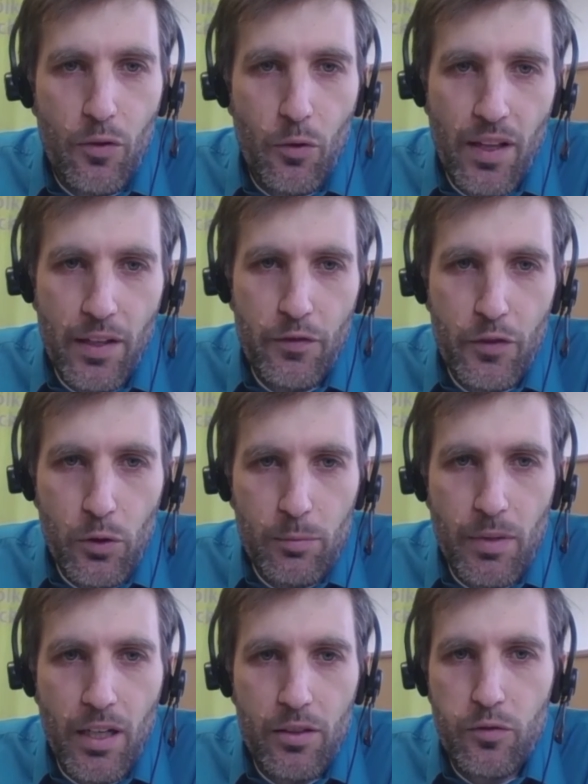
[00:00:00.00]
So that fuel
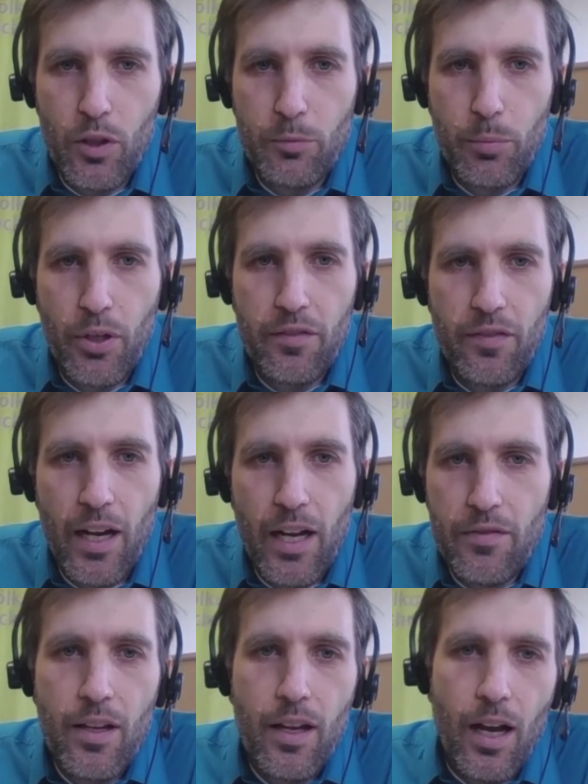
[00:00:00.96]
demand of
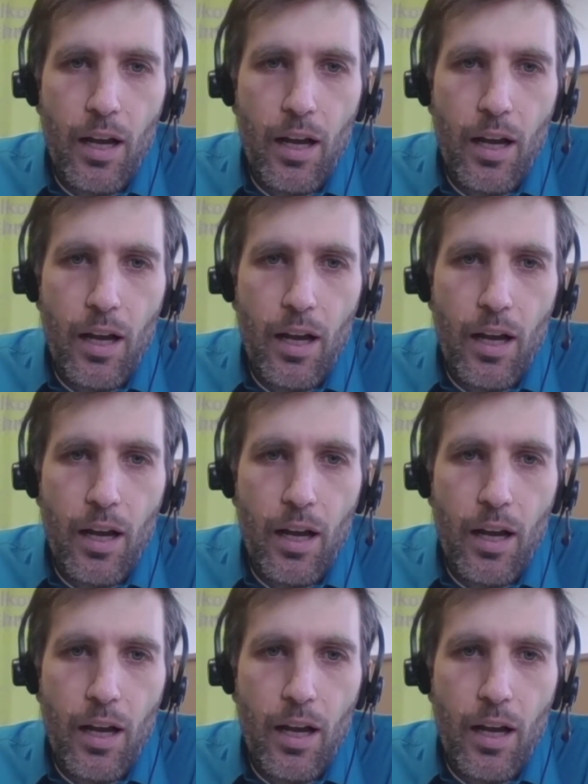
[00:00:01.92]
1.5,